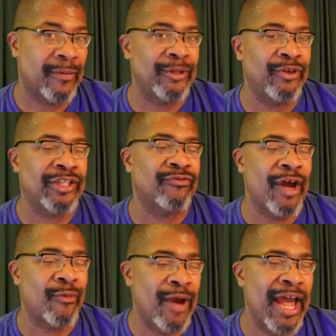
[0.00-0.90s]
Am I doing it the
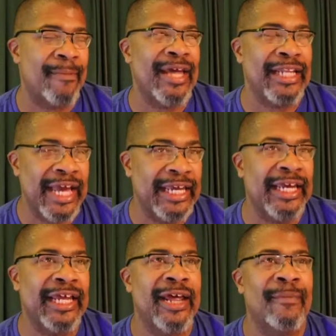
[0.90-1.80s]
right way? Am I liking it?